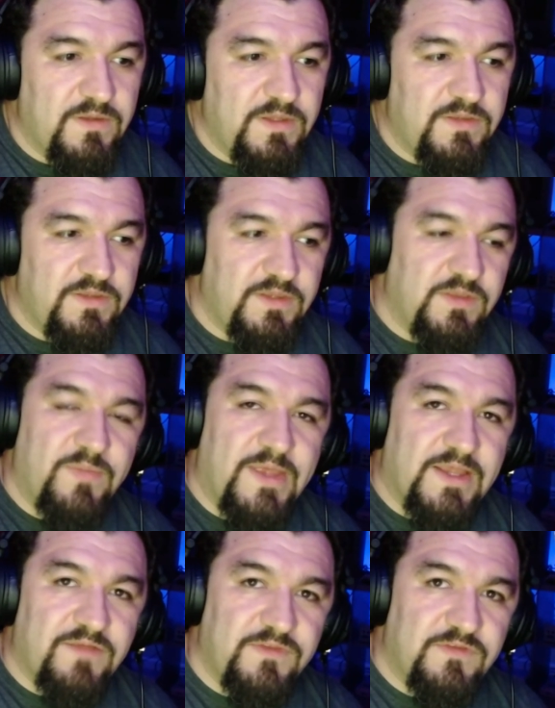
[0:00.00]
the
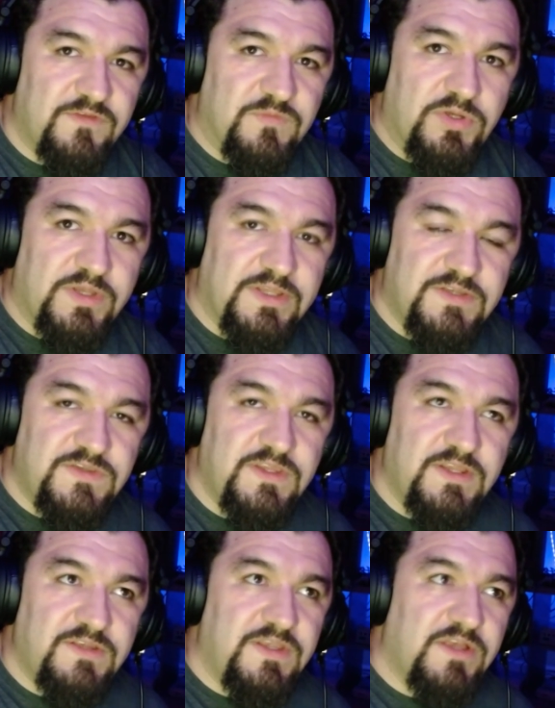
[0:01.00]
back of this book,
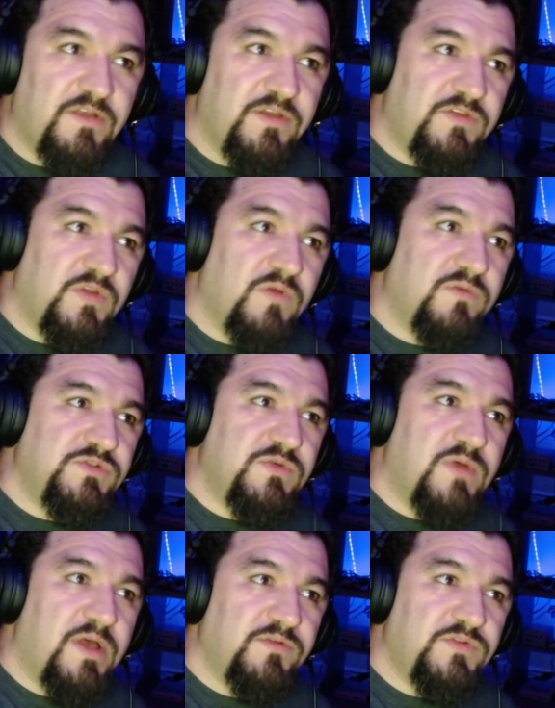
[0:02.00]
it told you
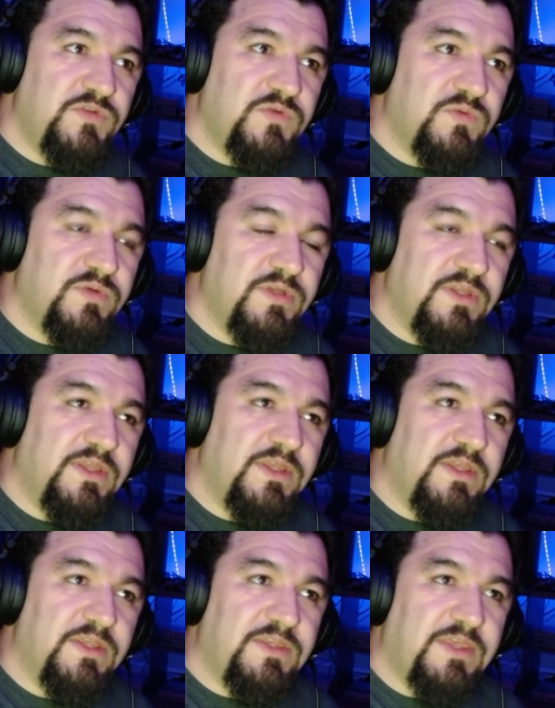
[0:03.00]
how to
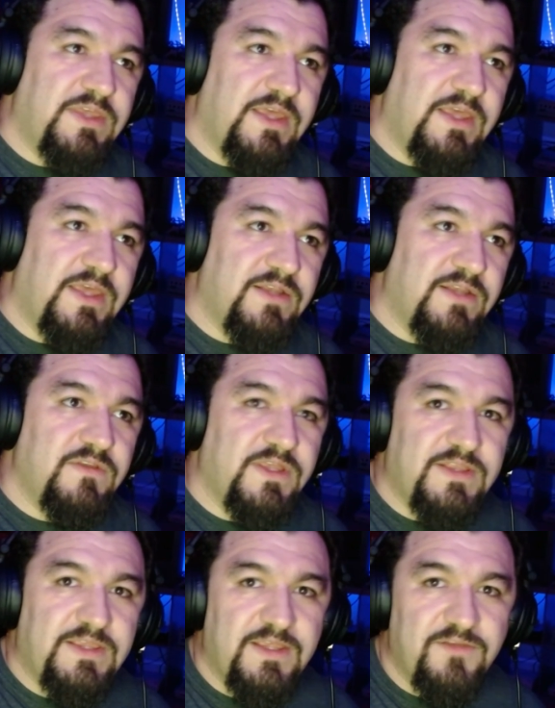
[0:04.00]
get like
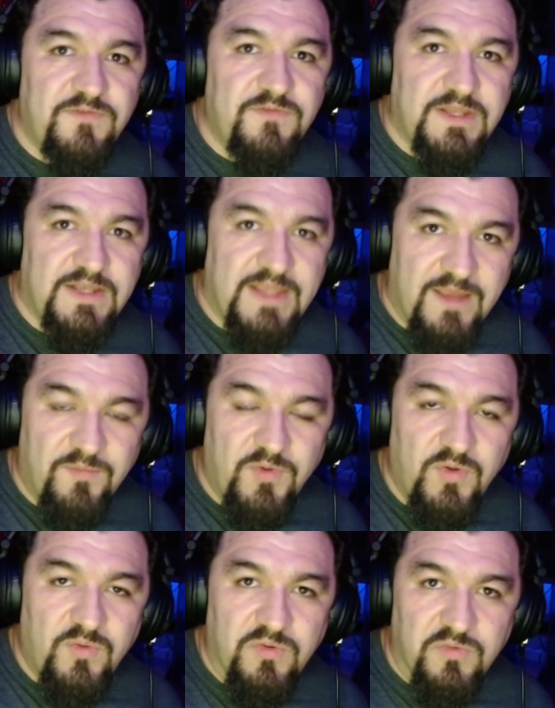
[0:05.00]
the infinite
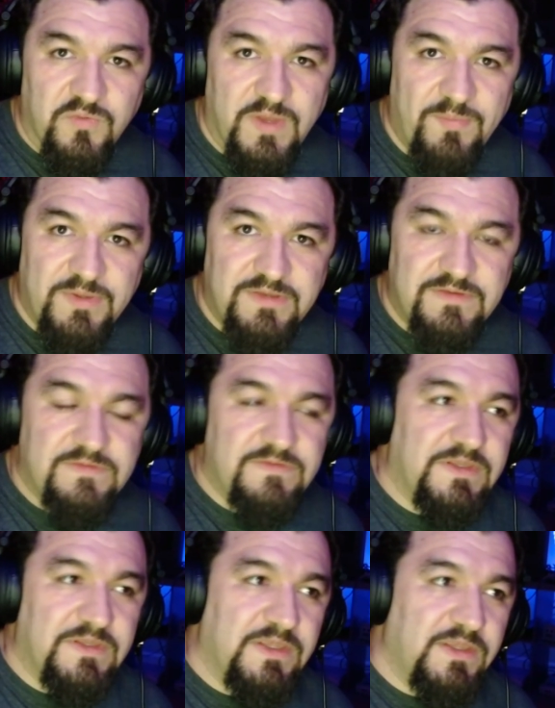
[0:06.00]
ammo weapons
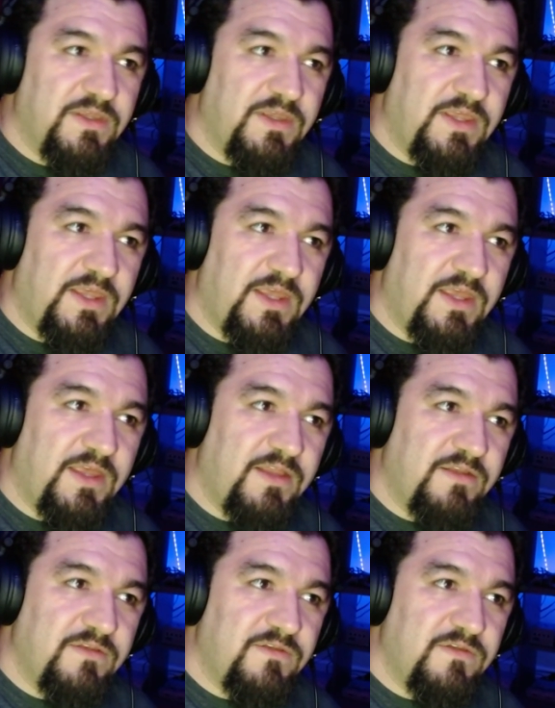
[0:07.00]

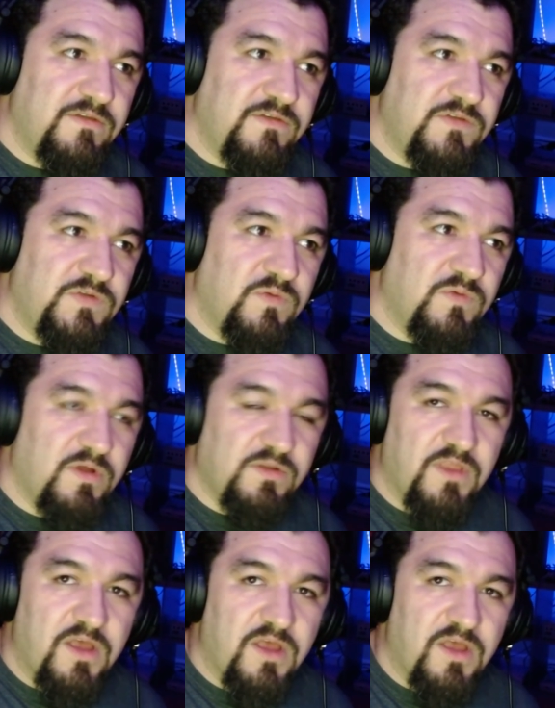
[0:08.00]
and to
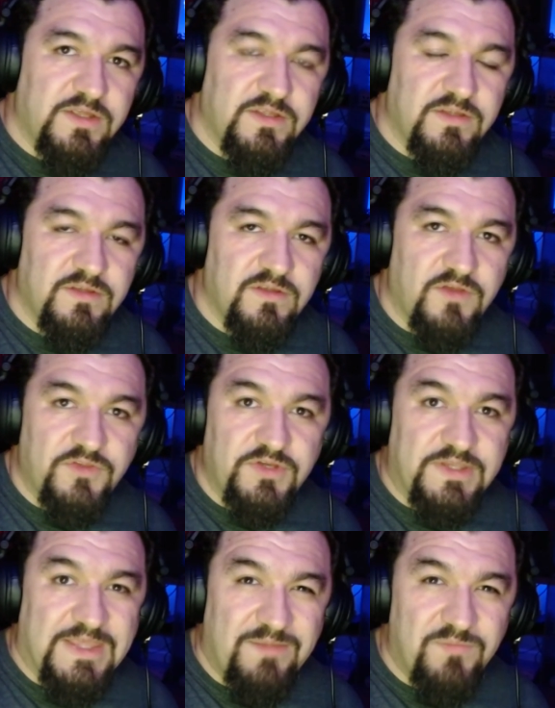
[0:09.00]
unlock other
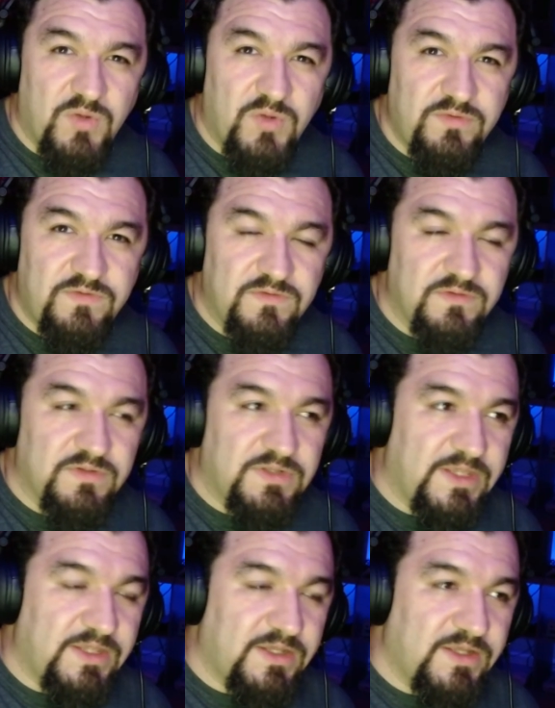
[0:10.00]
game modes
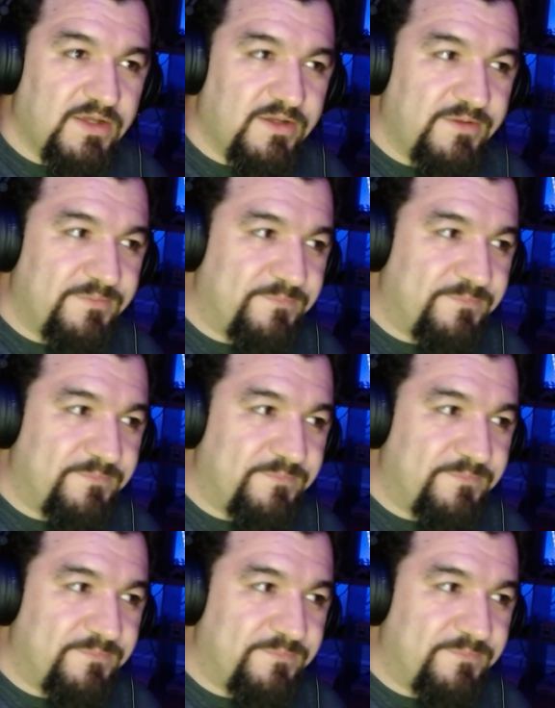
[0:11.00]
like the